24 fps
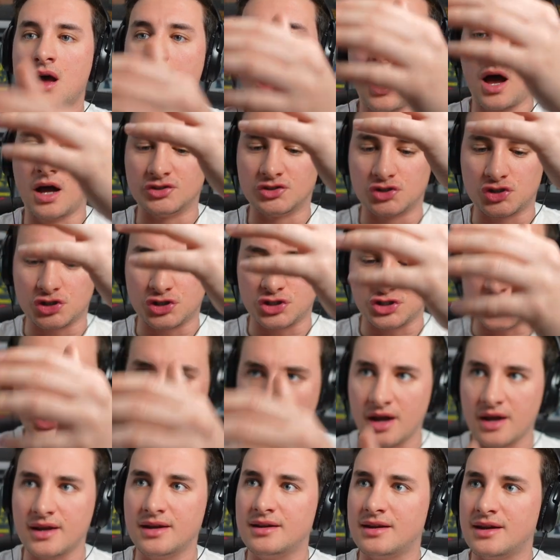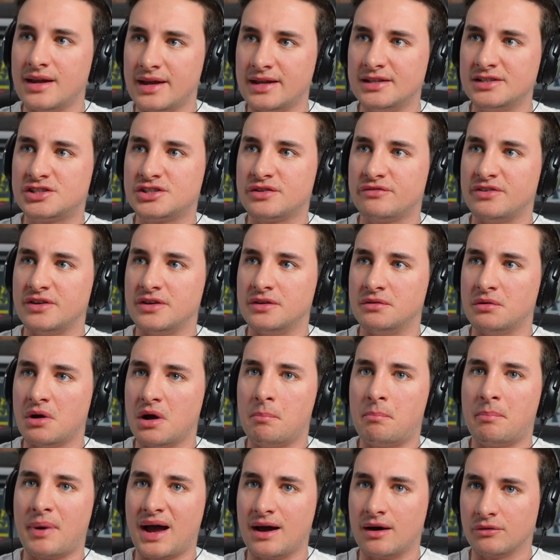a giant interview
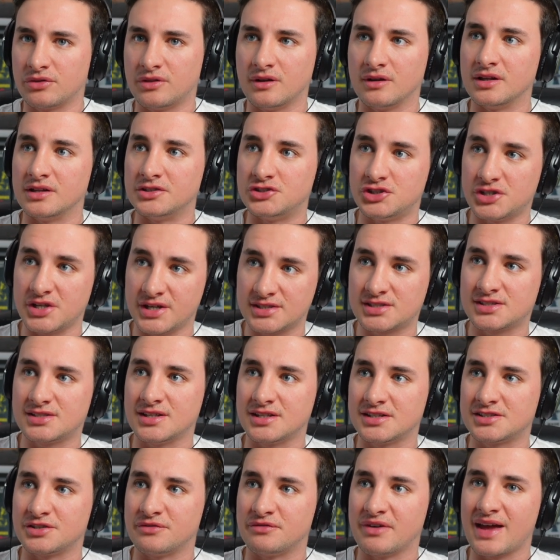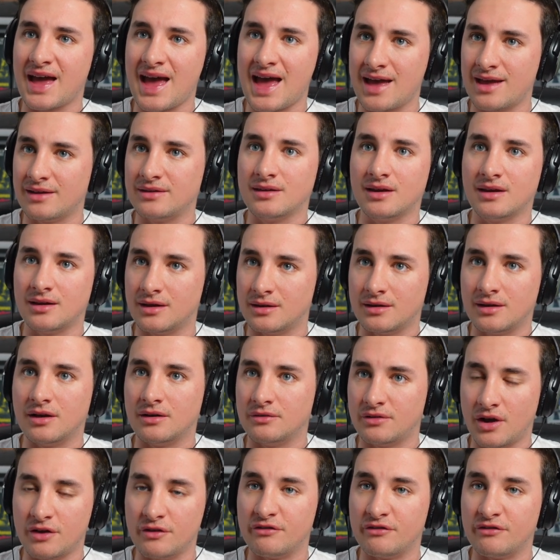about the logistics of it, of